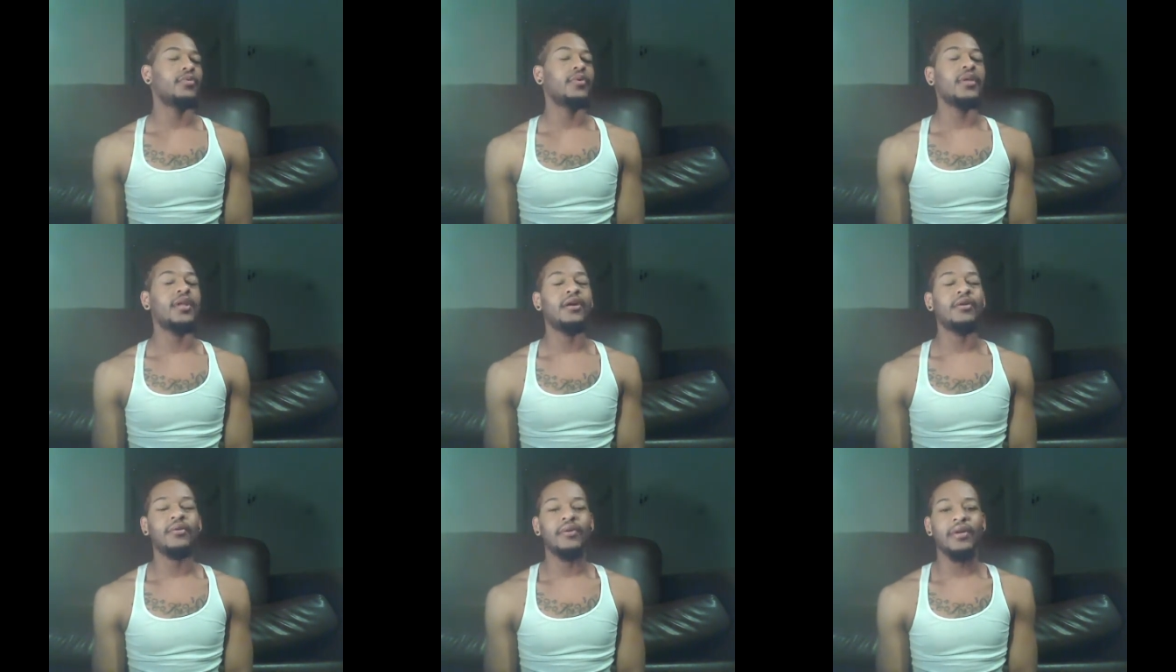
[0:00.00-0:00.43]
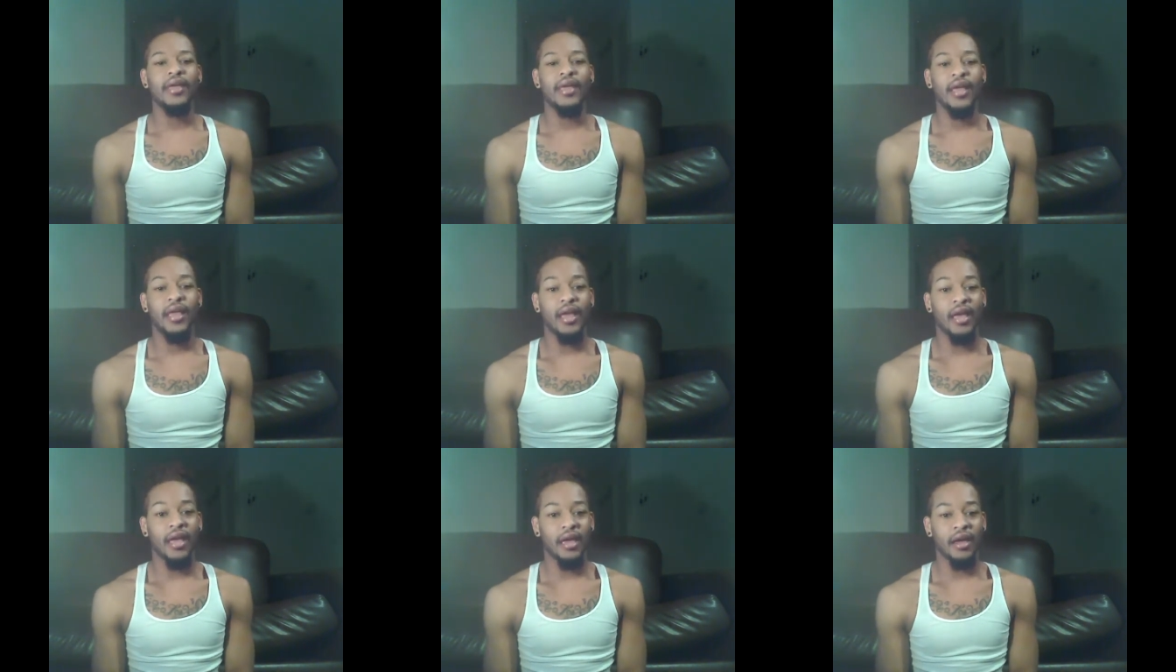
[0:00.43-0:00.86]
You don't
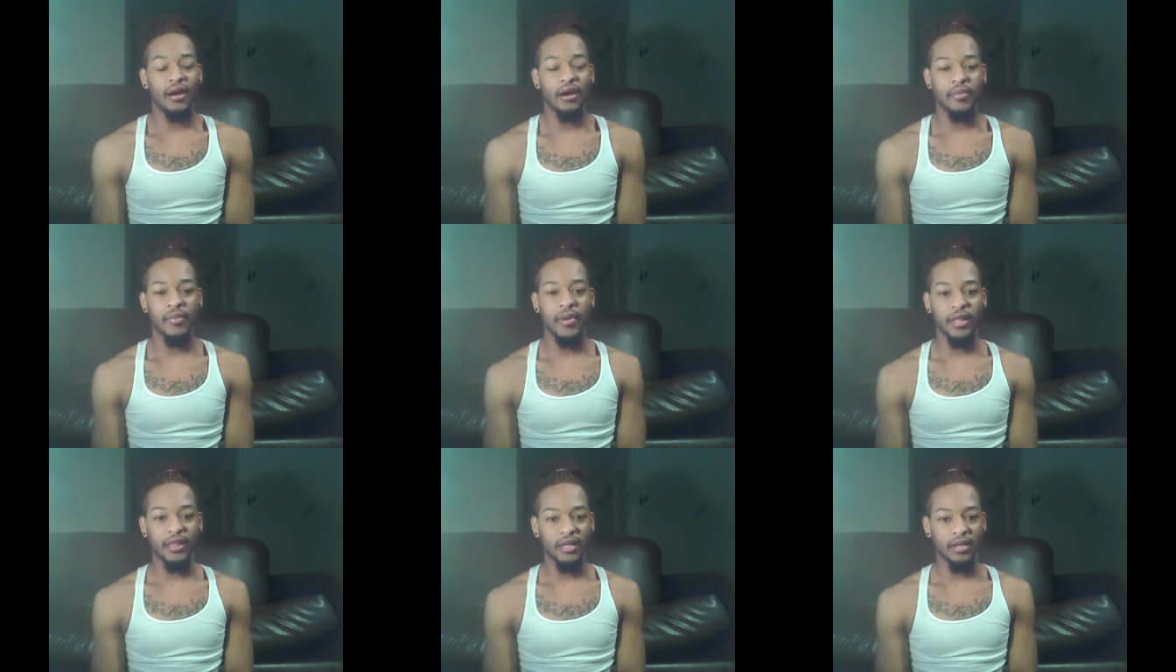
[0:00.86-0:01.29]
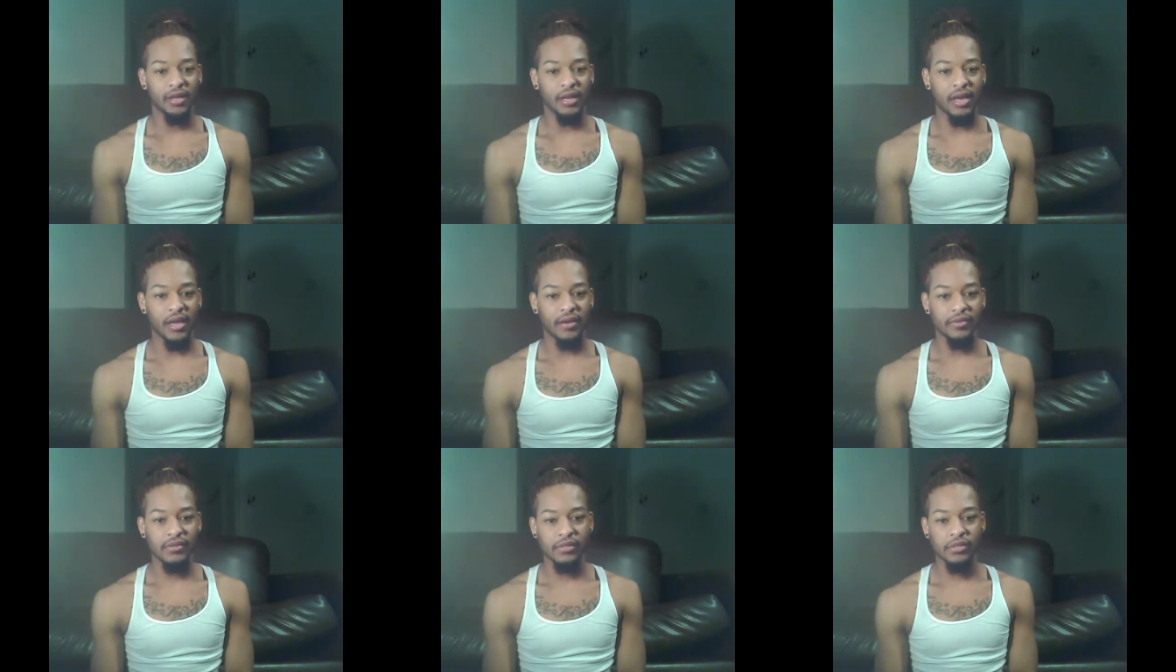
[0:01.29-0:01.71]
care about their
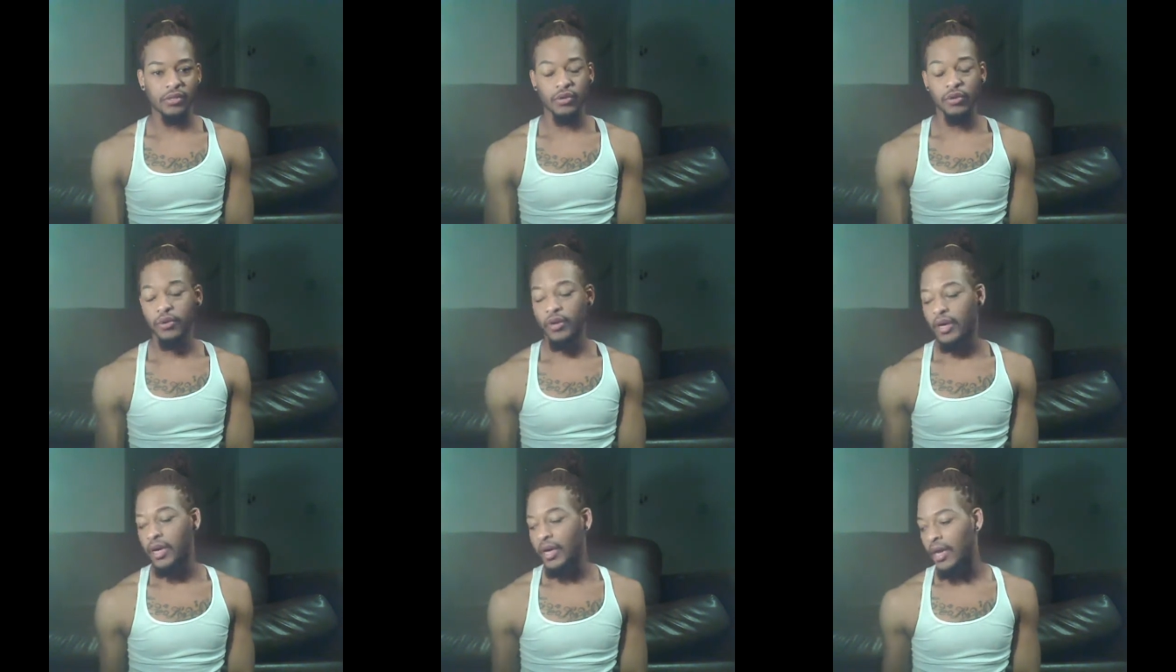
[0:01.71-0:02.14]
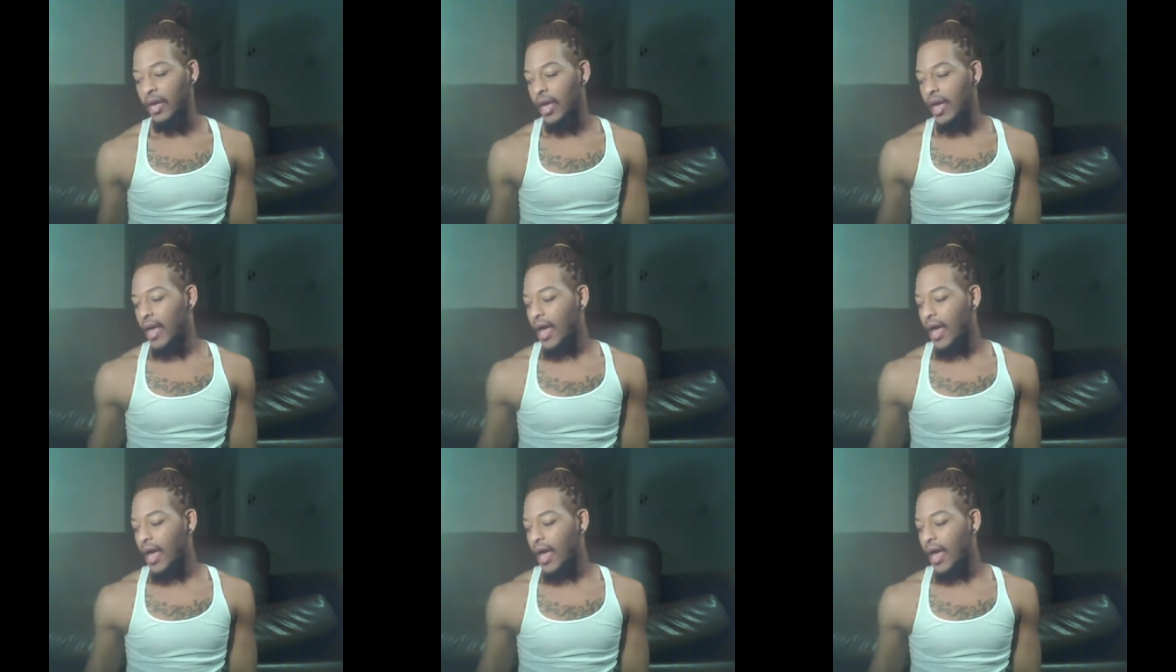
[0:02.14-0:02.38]
life story.